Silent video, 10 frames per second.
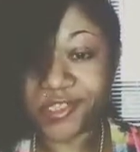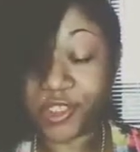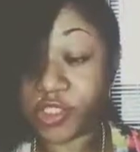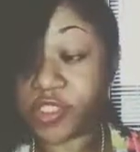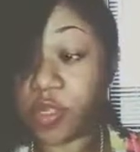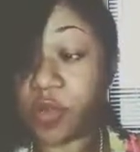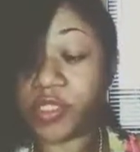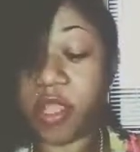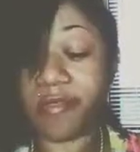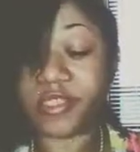you'll see
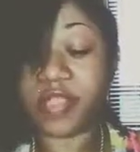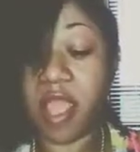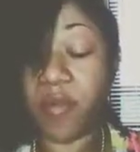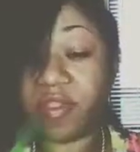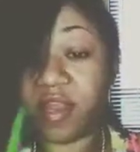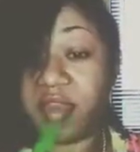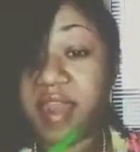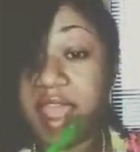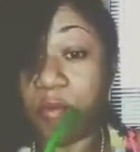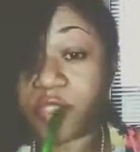results like within a
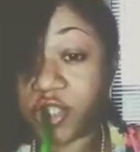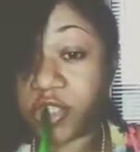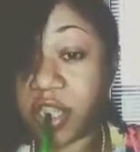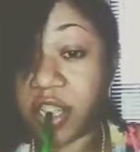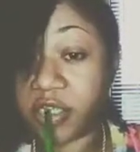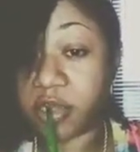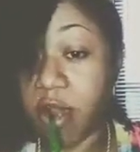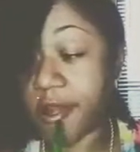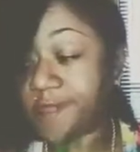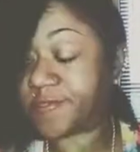day once you get
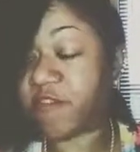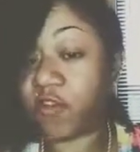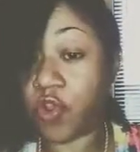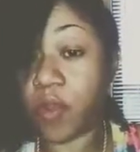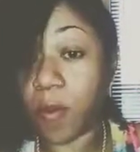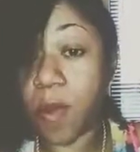started if you do it